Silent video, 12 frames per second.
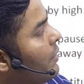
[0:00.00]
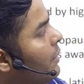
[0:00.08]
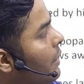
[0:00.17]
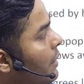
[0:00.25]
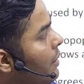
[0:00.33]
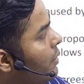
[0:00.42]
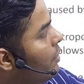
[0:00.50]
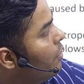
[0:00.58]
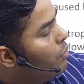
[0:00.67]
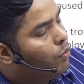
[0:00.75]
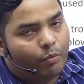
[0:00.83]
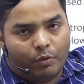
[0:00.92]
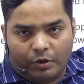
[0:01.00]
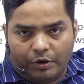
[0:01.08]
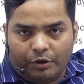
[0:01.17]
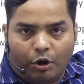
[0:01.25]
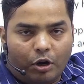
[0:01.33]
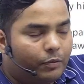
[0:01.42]
the
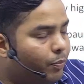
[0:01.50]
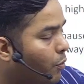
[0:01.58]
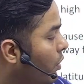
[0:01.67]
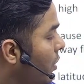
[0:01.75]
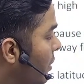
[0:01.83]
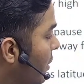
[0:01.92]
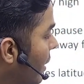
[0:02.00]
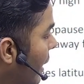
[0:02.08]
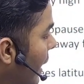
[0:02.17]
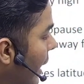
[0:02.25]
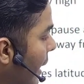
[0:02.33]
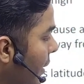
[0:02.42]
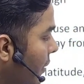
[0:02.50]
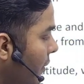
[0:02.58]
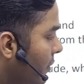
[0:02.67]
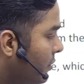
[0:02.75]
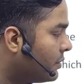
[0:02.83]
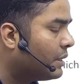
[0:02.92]
north pole and
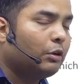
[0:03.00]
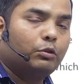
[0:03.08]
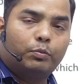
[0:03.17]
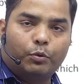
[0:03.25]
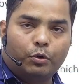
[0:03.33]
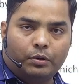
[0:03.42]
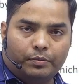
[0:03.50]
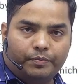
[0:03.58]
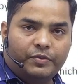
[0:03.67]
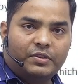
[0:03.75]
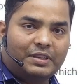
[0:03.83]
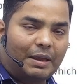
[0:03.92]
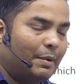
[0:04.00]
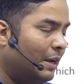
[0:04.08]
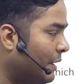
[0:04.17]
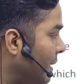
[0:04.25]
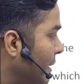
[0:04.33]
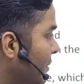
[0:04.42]
south pole
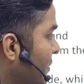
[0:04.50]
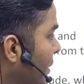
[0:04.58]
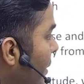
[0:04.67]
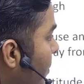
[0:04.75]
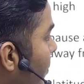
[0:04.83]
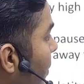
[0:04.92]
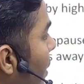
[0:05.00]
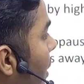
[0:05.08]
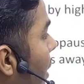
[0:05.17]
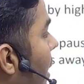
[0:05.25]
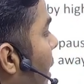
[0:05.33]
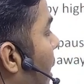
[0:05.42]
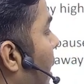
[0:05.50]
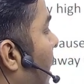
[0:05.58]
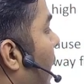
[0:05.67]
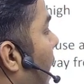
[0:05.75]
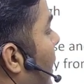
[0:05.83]
simultaneously, and